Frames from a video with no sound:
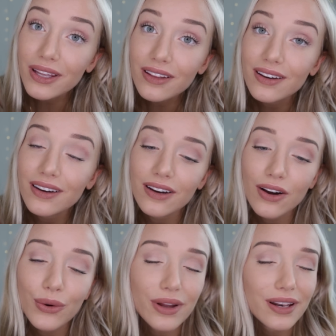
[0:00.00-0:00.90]
milk,
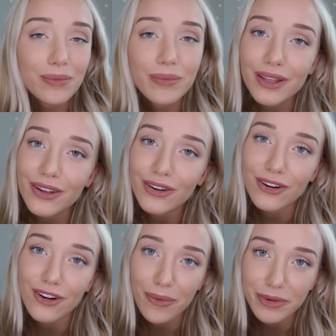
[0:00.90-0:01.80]
coconut milk
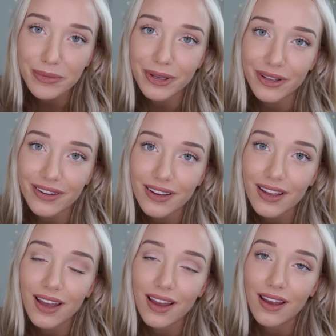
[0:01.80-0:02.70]
or almond milk
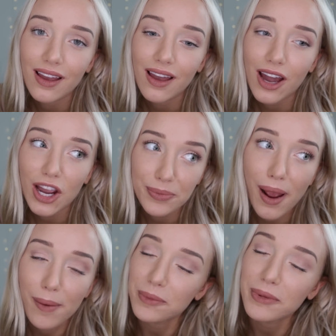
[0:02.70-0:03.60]
are
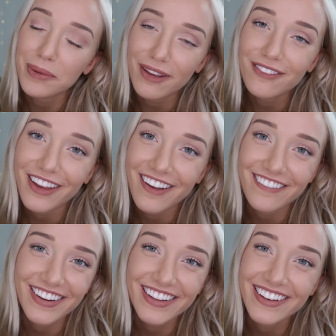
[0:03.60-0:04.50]
probably my
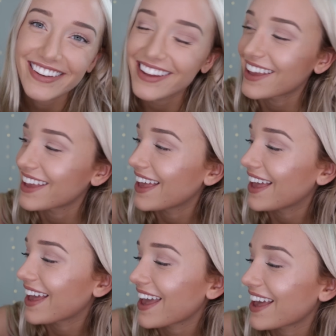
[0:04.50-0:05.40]
favorite.
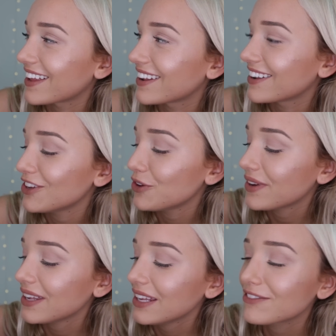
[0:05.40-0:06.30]
And you
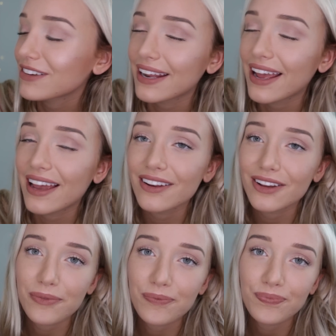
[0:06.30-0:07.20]
can even
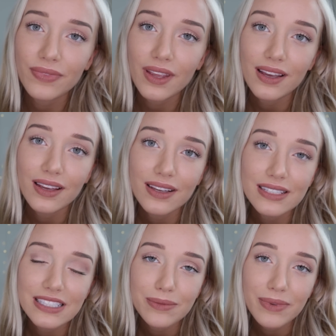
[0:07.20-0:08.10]
add
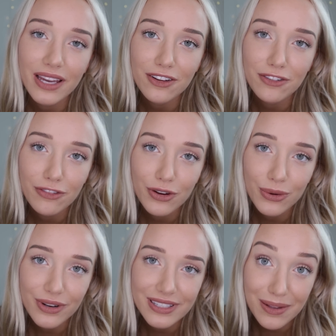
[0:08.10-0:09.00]
some kind of fruit or